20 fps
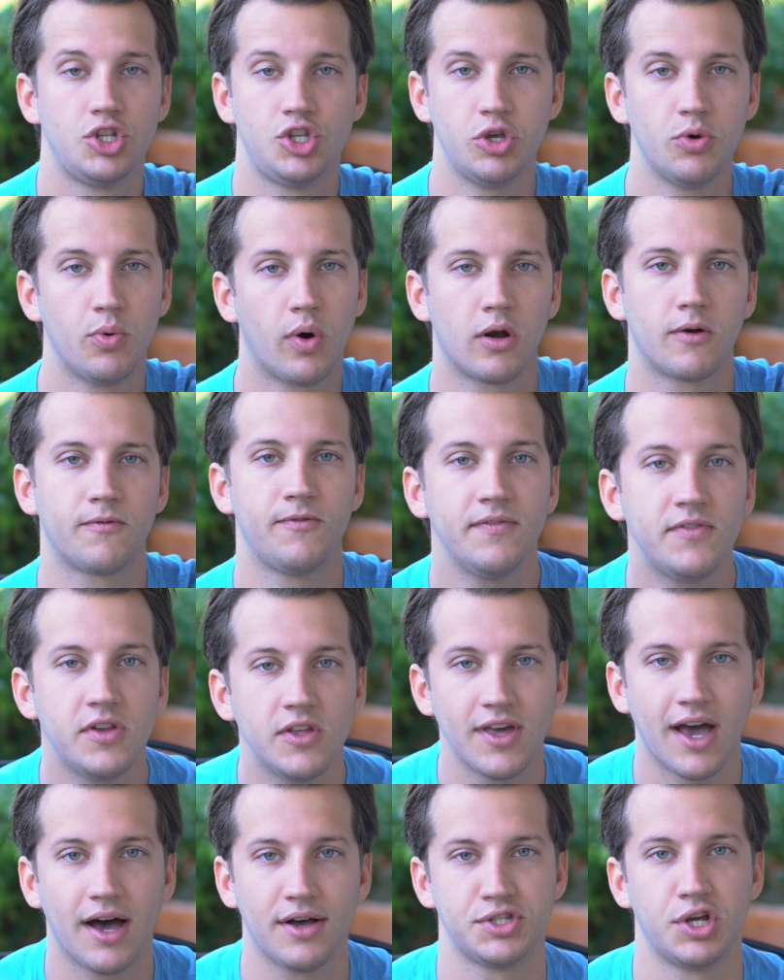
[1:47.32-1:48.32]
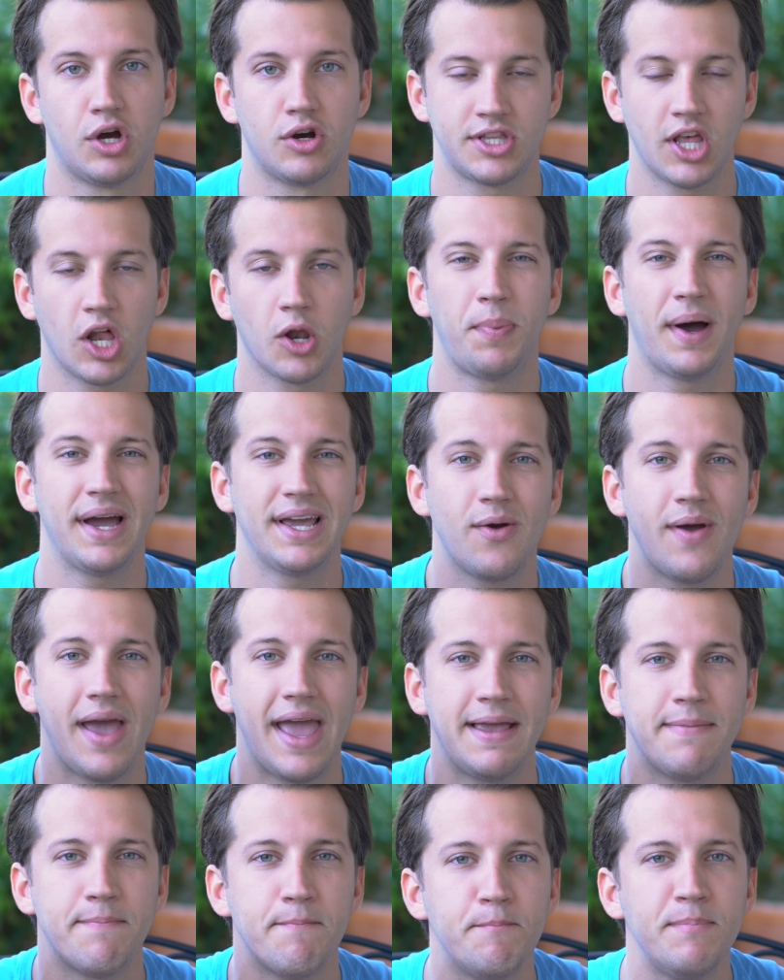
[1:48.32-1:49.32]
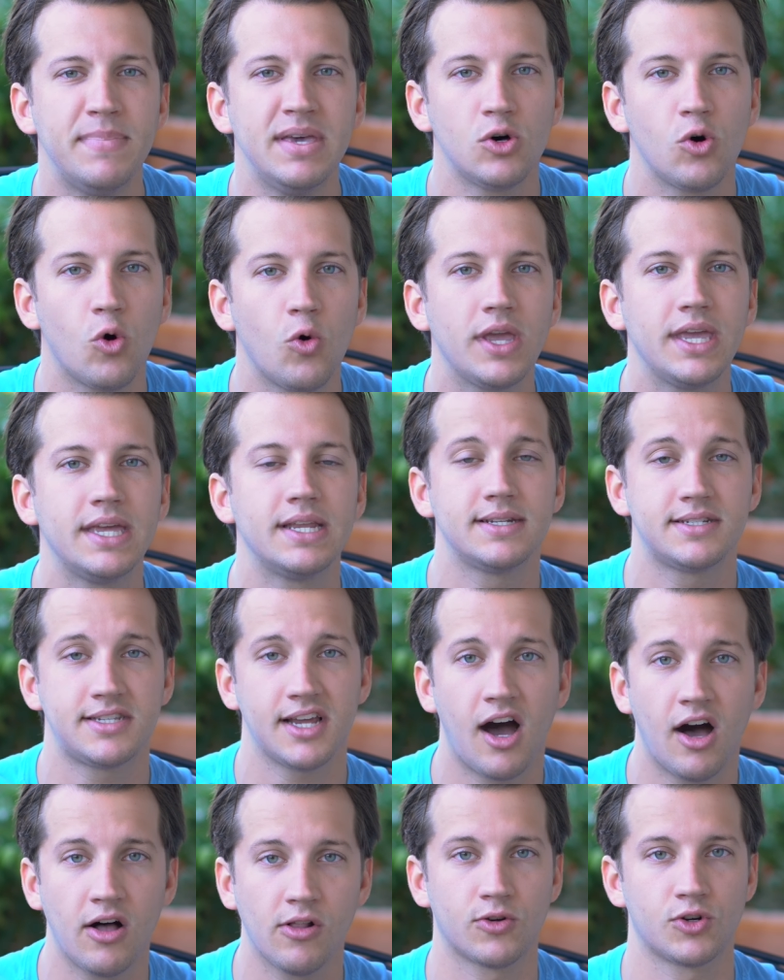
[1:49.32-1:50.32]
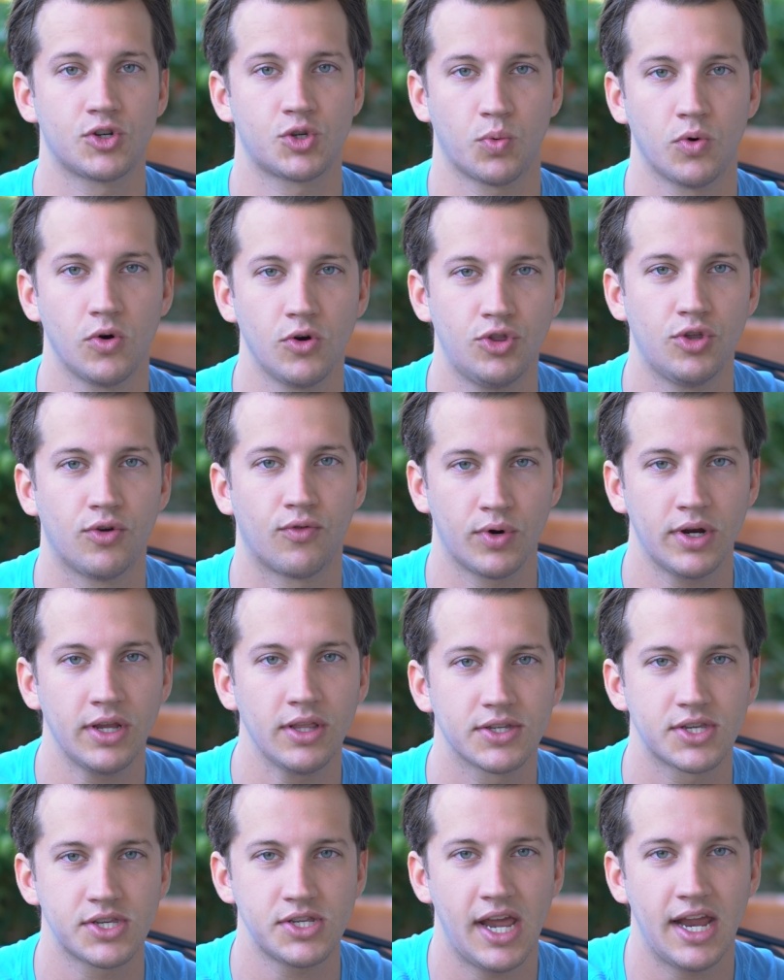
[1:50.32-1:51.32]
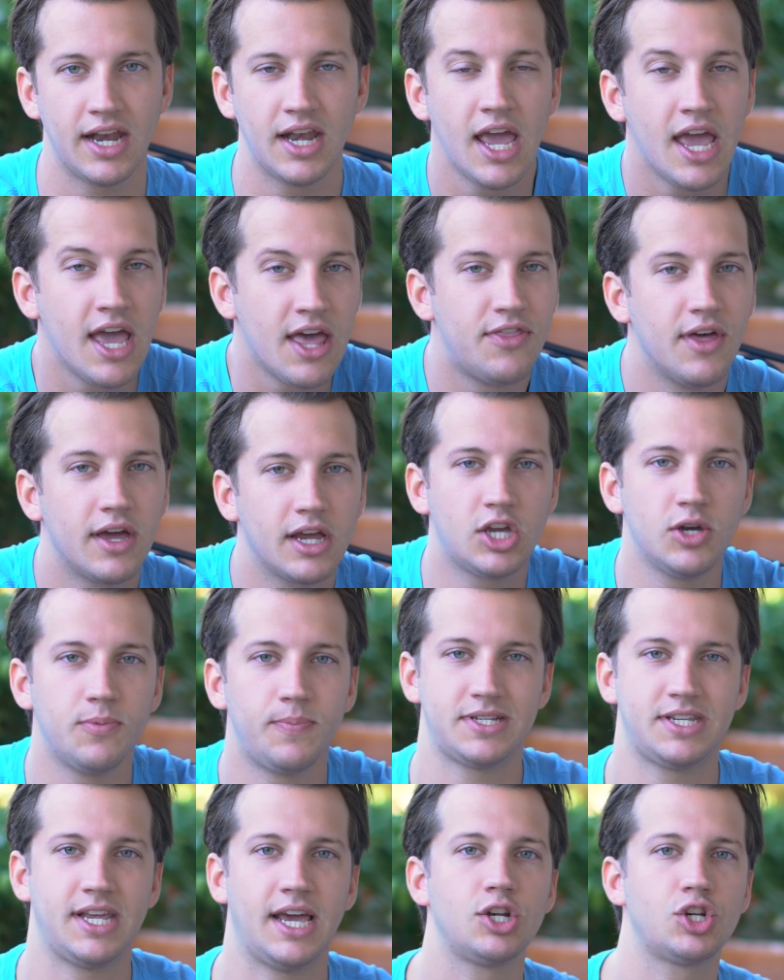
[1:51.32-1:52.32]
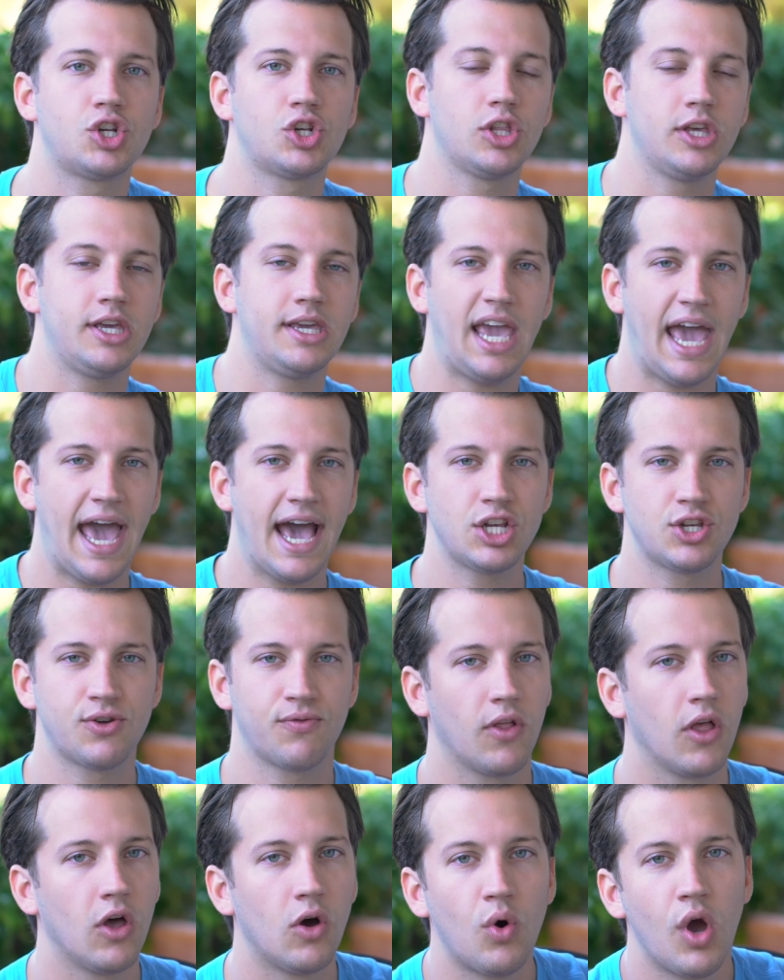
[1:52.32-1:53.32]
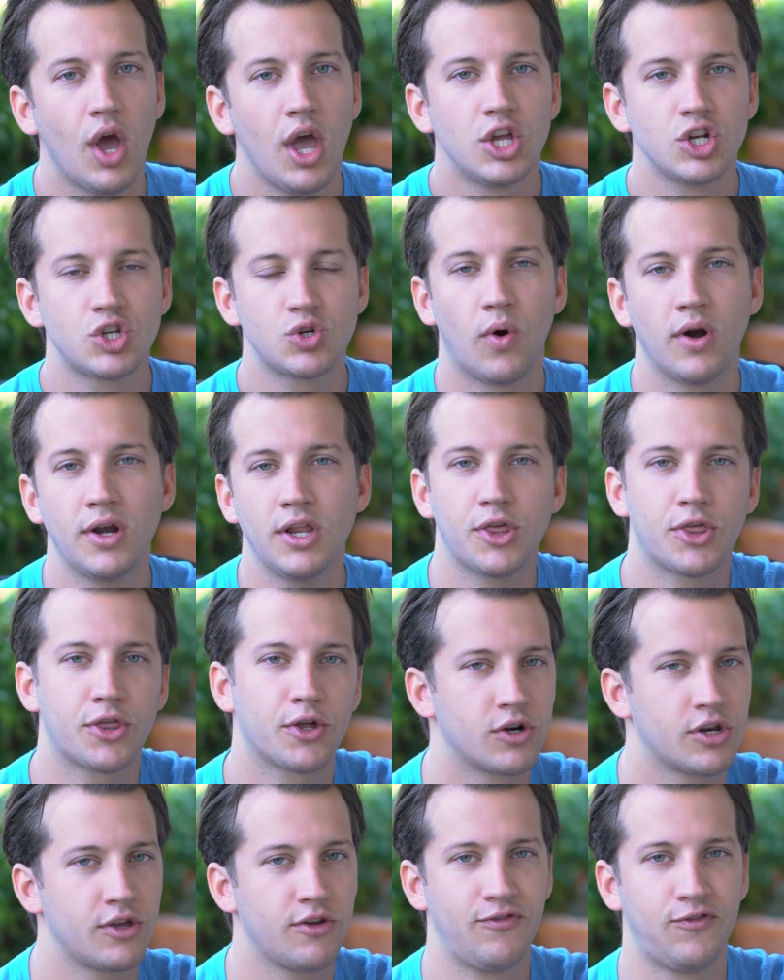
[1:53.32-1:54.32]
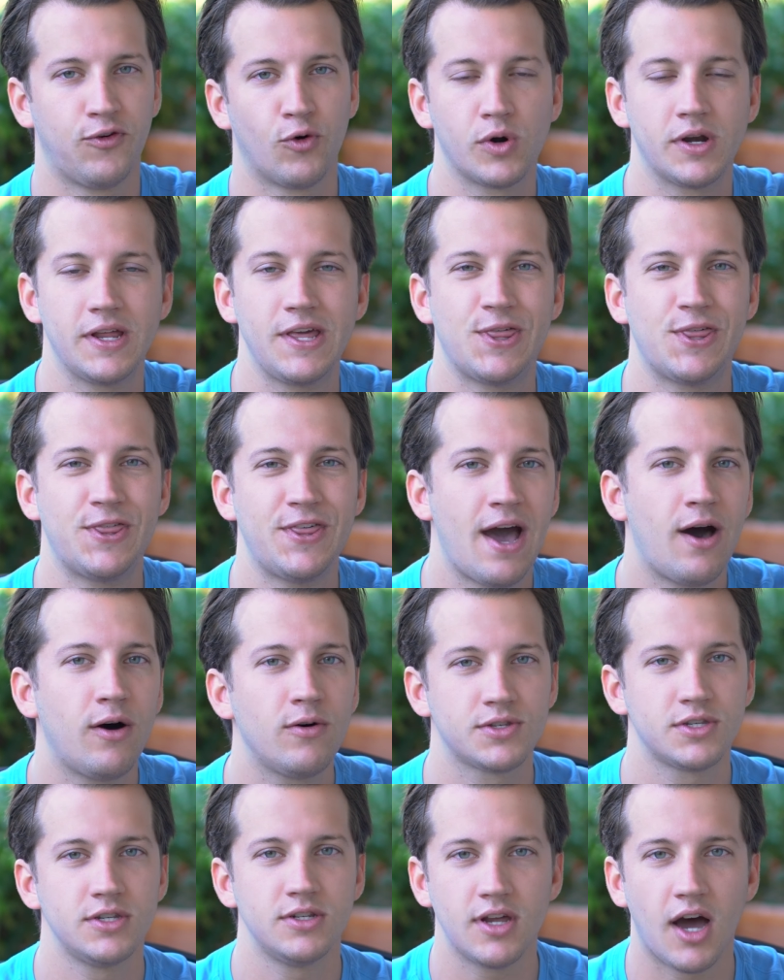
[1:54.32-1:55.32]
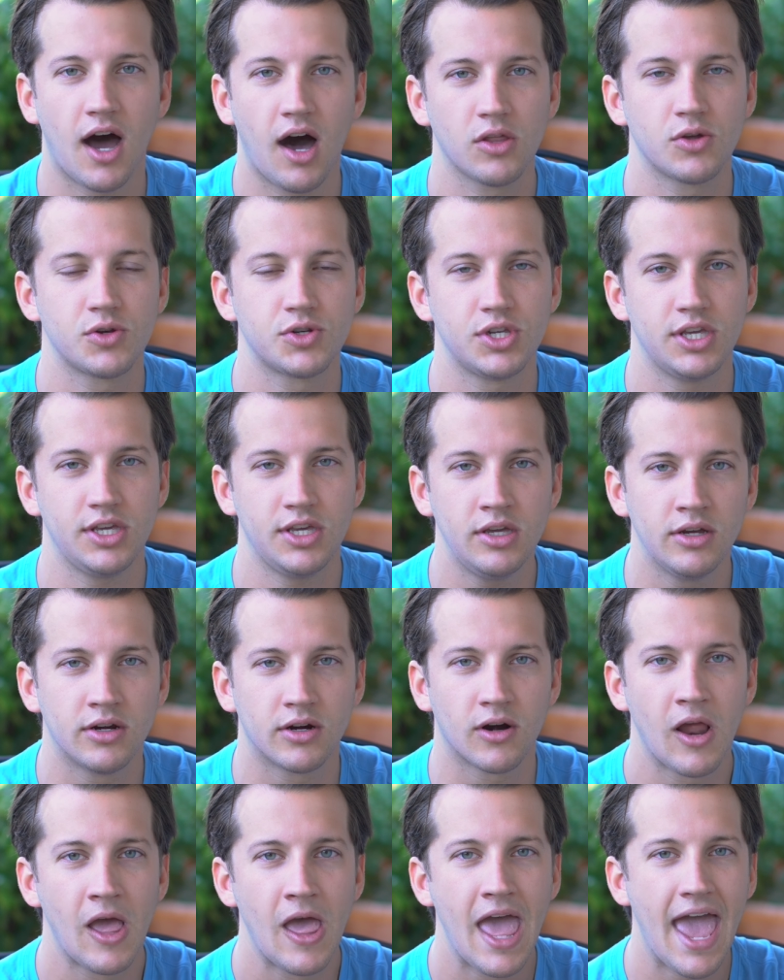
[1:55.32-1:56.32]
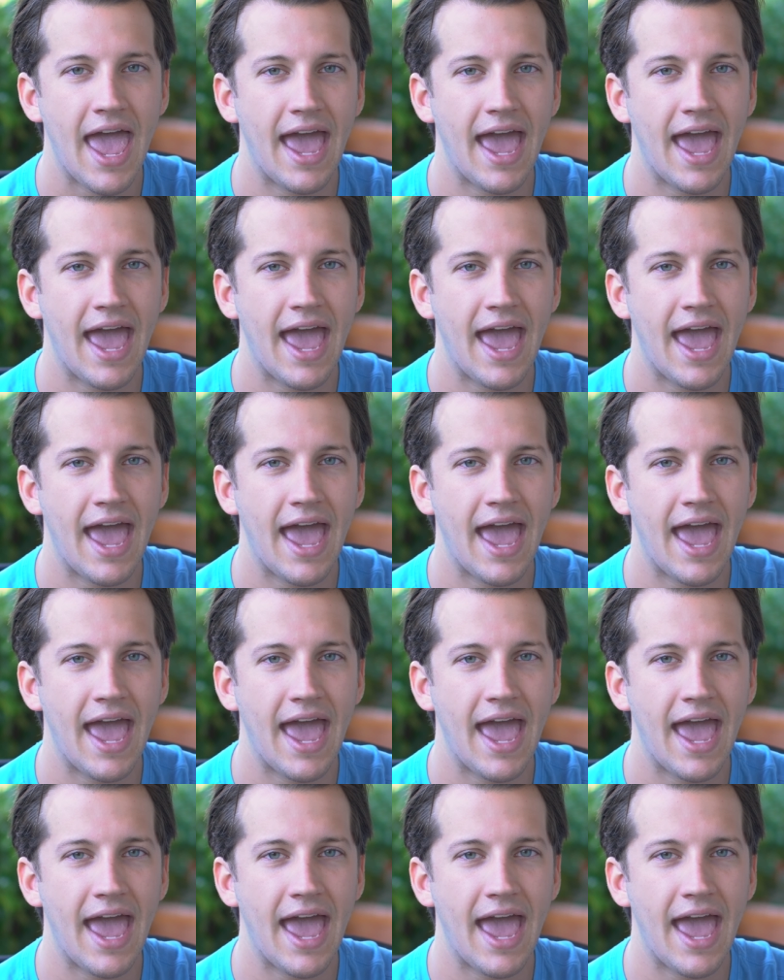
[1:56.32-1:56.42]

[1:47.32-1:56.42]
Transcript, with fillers: $250,000, that'll buy you a million dollars worth of real estate that could potentially cash flow 20, dollars $40,000 a year.